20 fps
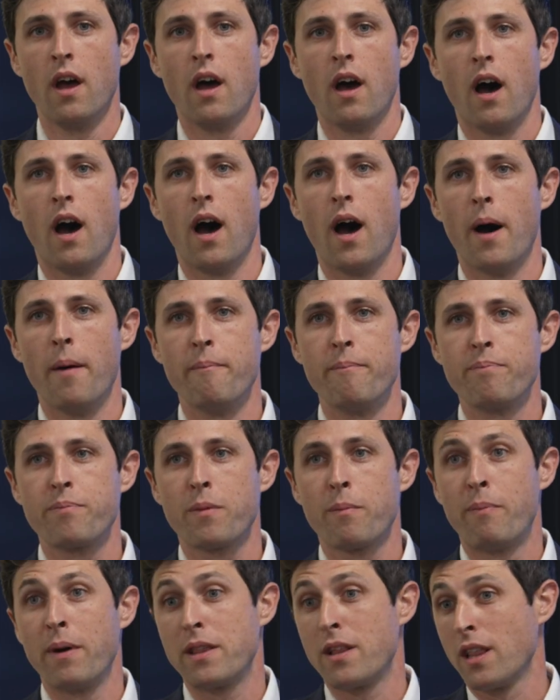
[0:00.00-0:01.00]

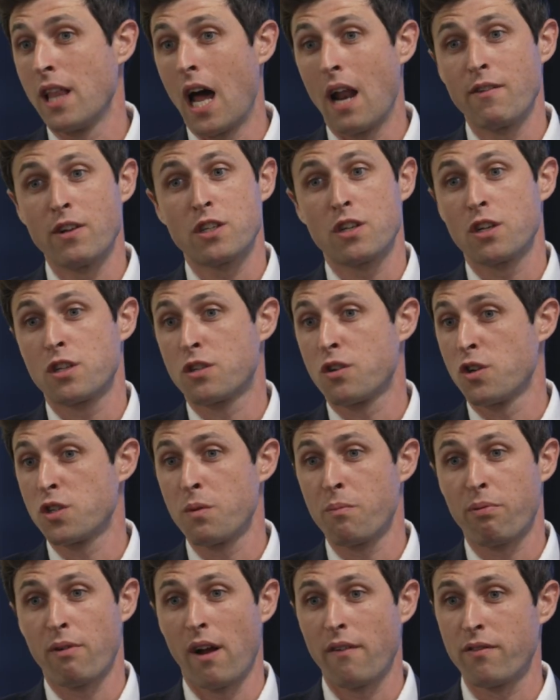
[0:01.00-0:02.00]
But a lot of it's just
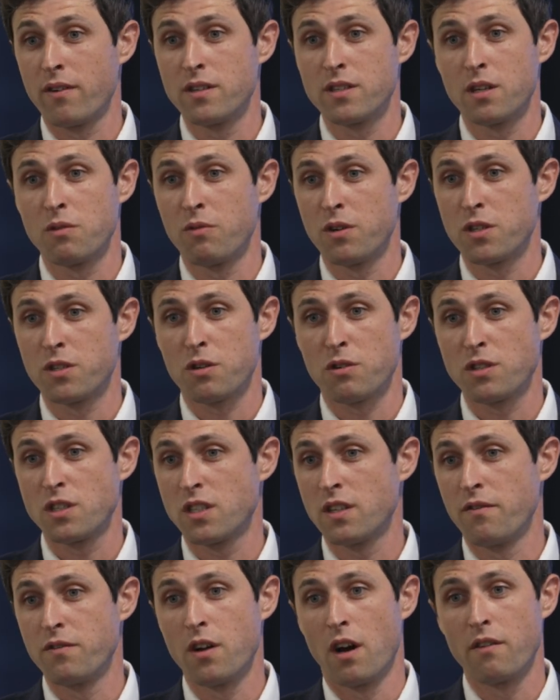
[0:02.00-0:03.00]
surgeon preference and what
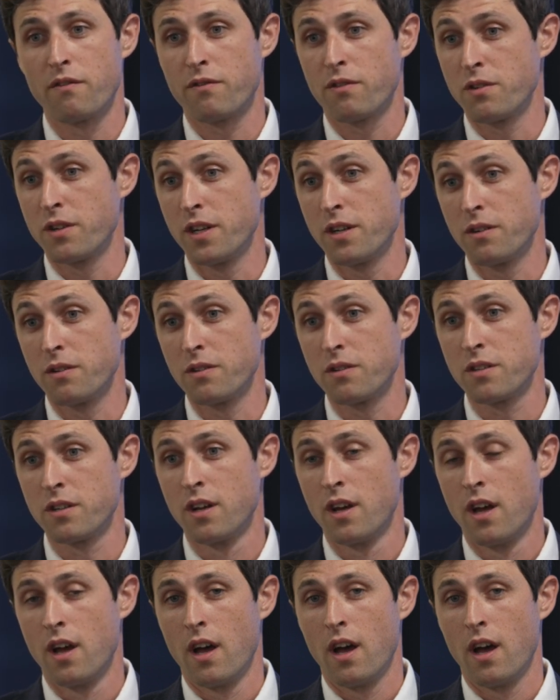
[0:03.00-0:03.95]
surgeons have done for years.